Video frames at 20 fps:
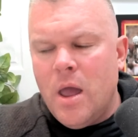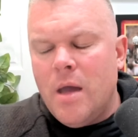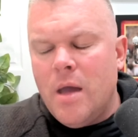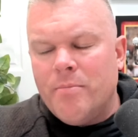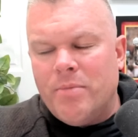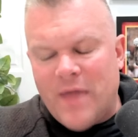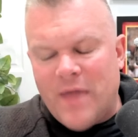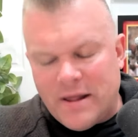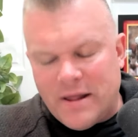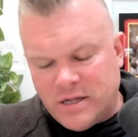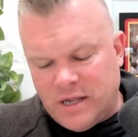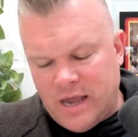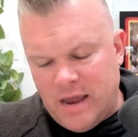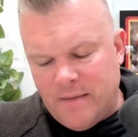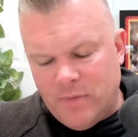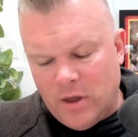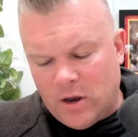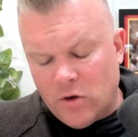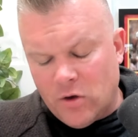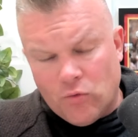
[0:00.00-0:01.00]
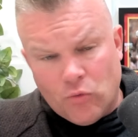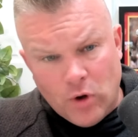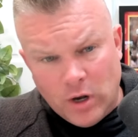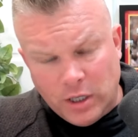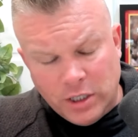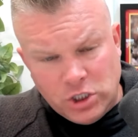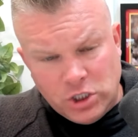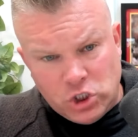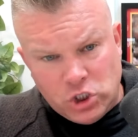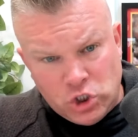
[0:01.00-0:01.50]
but that's a game that could
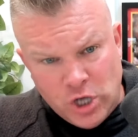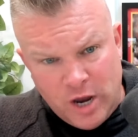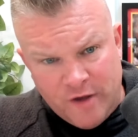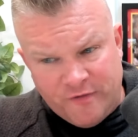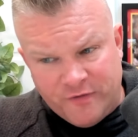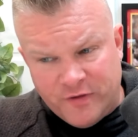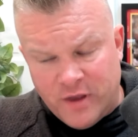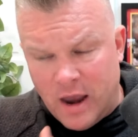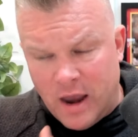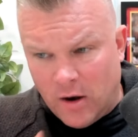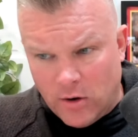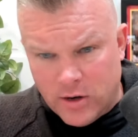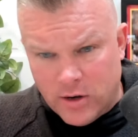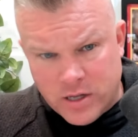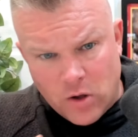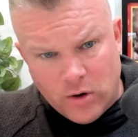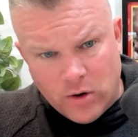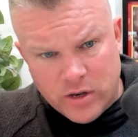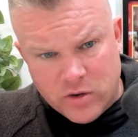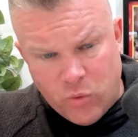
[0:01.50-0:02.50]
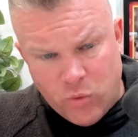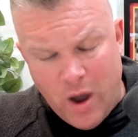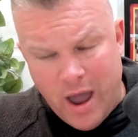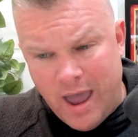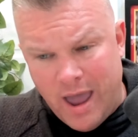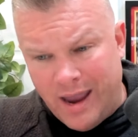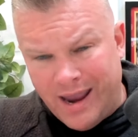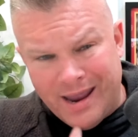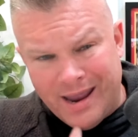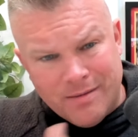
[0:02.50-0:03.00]
really shift Arizona's
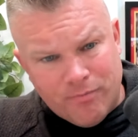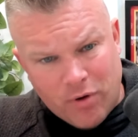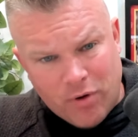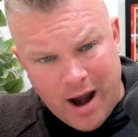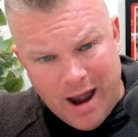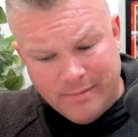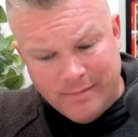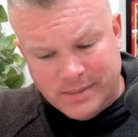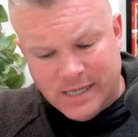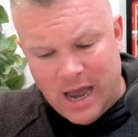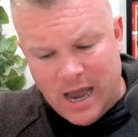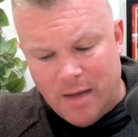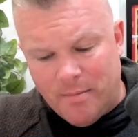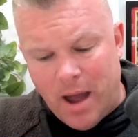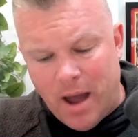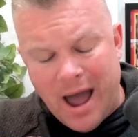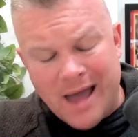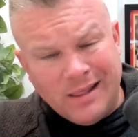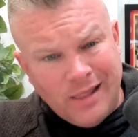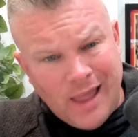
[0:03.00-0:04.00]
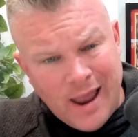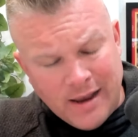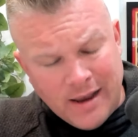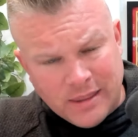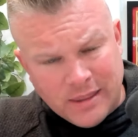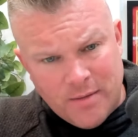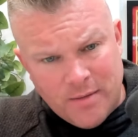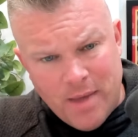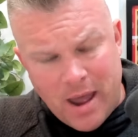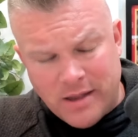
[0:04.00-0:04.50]
way in primetime. I like
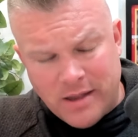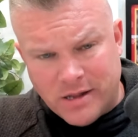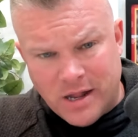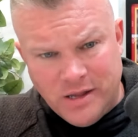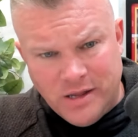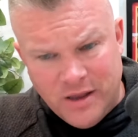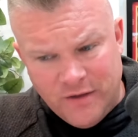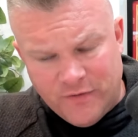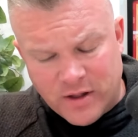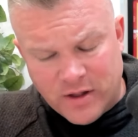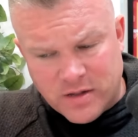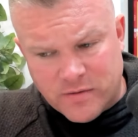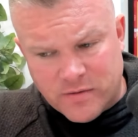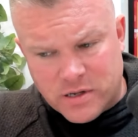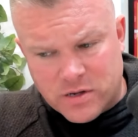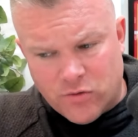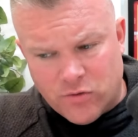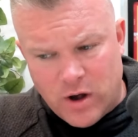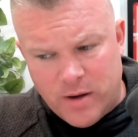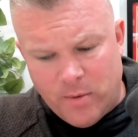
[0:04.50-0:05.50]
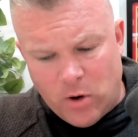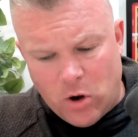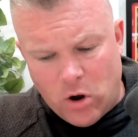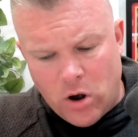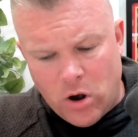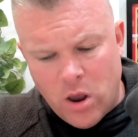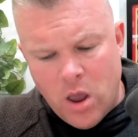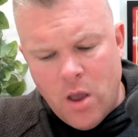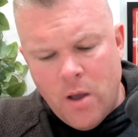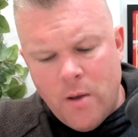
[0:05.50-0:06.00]
them as a defensive streamer.
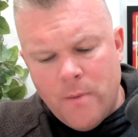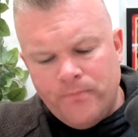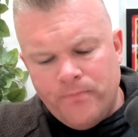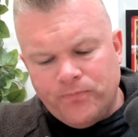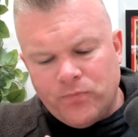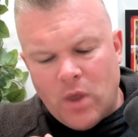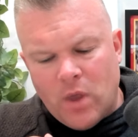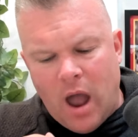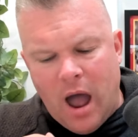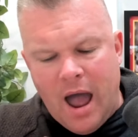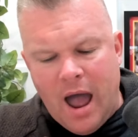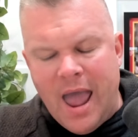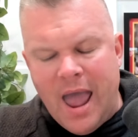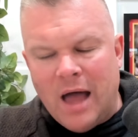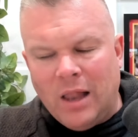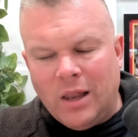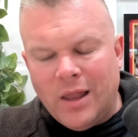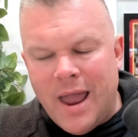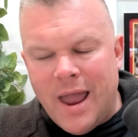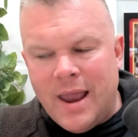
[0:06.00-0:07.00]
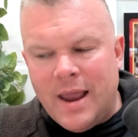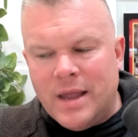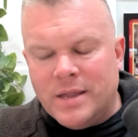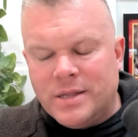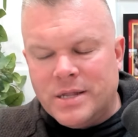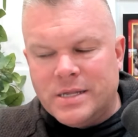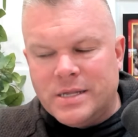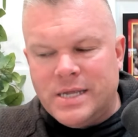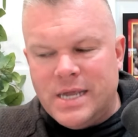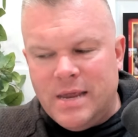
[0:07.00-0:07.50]
LA is
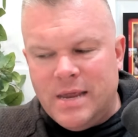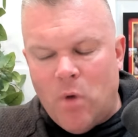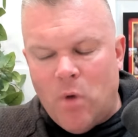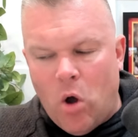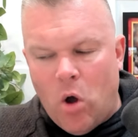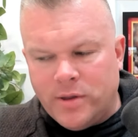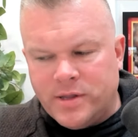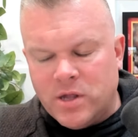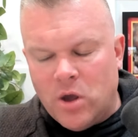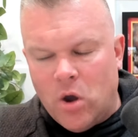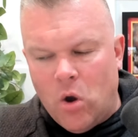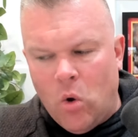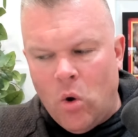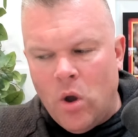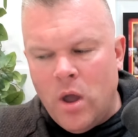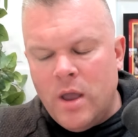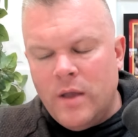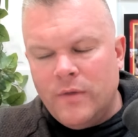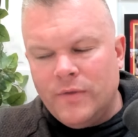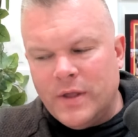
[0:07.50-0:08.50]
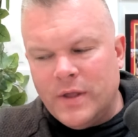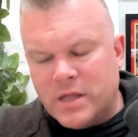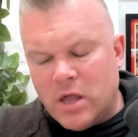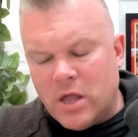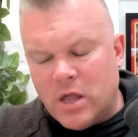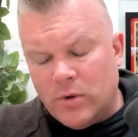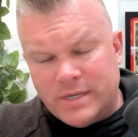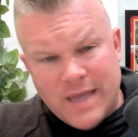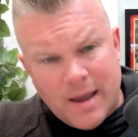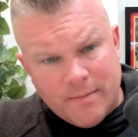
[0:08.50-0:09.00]
a team also that's going
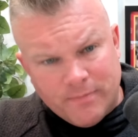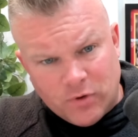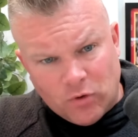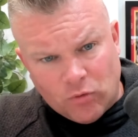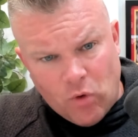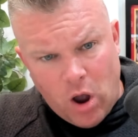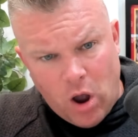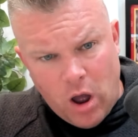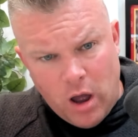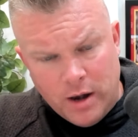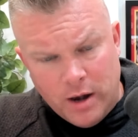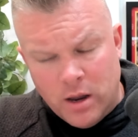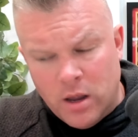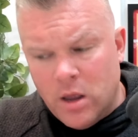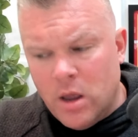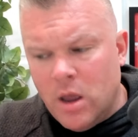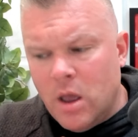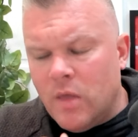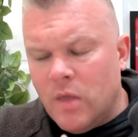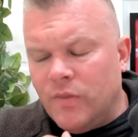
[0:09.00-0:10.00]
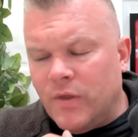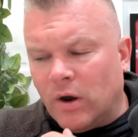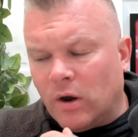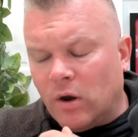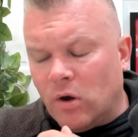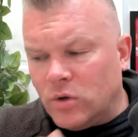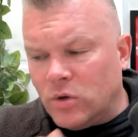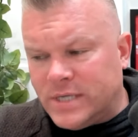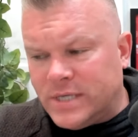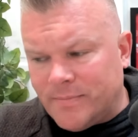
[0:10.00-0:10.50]
to attempt to run. They're
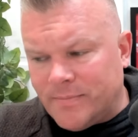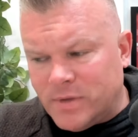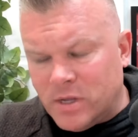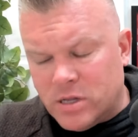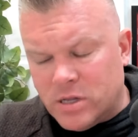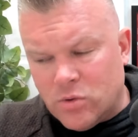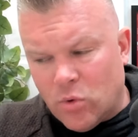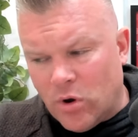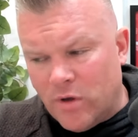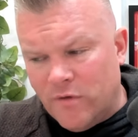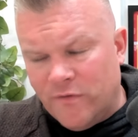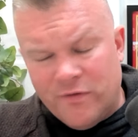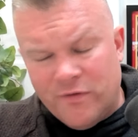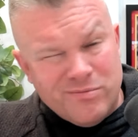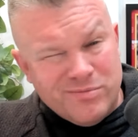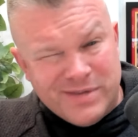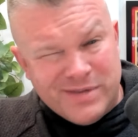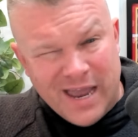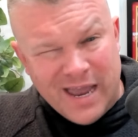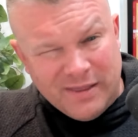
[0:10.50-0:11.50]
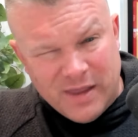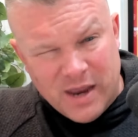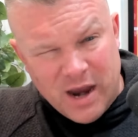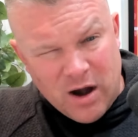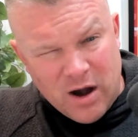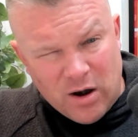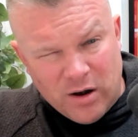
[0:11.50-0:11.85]
going to attempt to sort of take the air